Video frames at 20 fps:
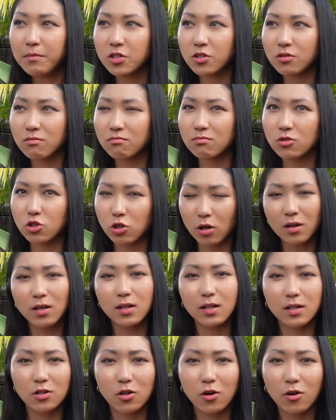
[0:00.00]
how much
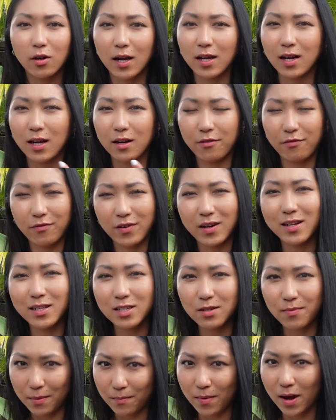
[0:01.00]
chocolate could I kind
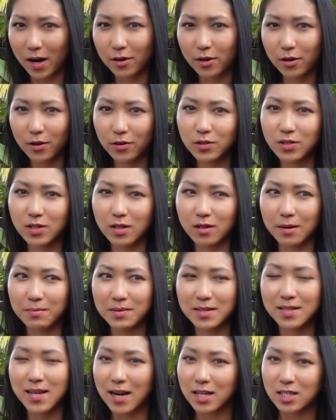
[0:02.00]
of fit into my macro
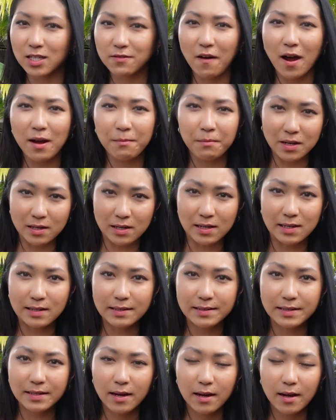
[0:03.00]
so that I'm satisfying
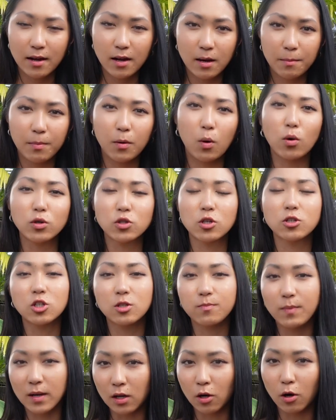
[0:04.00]
my needs,
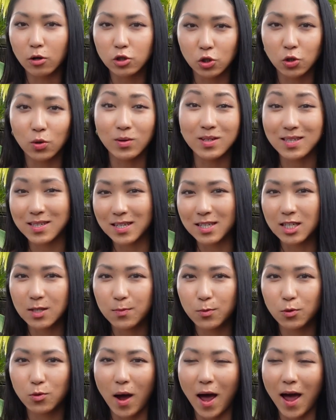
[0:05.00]
but also just being logical
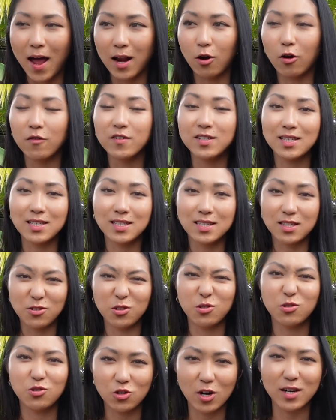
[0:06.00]
and sensible and
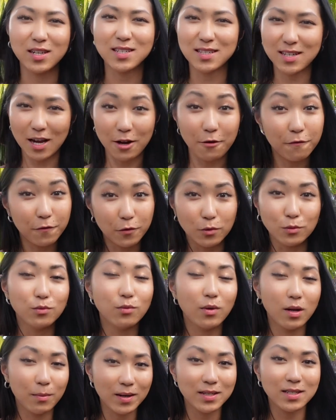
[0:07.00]
obviously still trying to stay
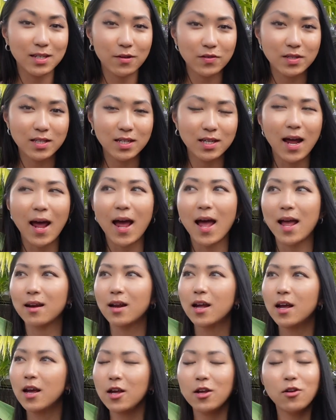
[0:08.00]
full in my
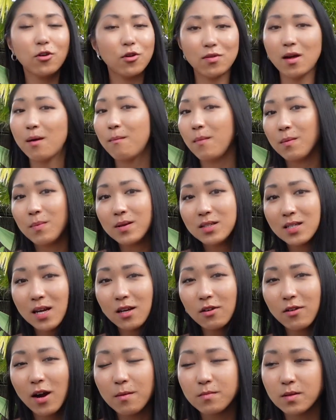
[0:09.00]
deficit. And you know, that
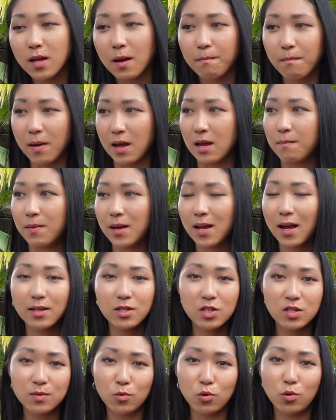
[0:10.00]
may be 10 grams, that
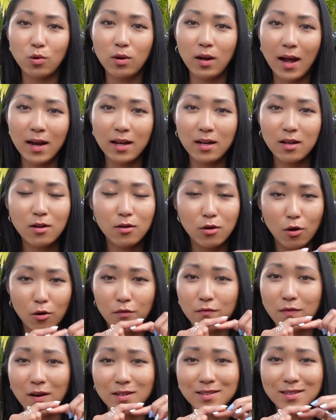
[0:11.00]
may be a small, like,
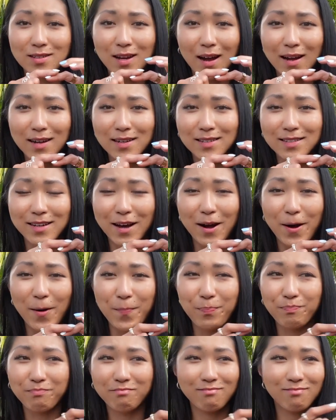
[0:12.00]
you know, fun
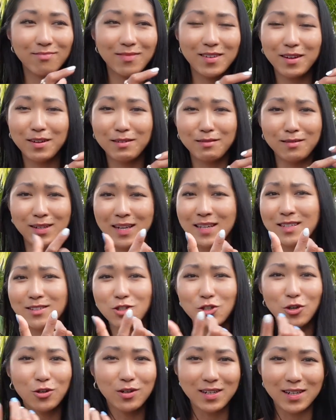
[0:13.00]
size
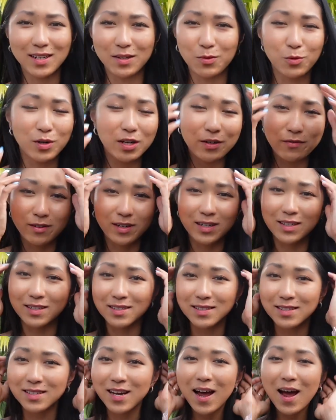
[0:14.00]
Lindt chocolate,
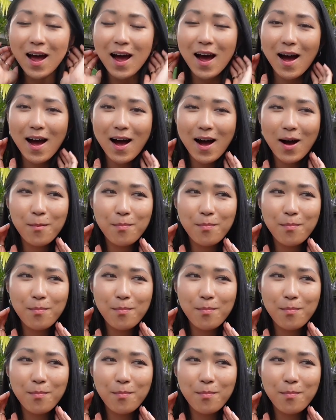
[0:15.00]
whatever it is,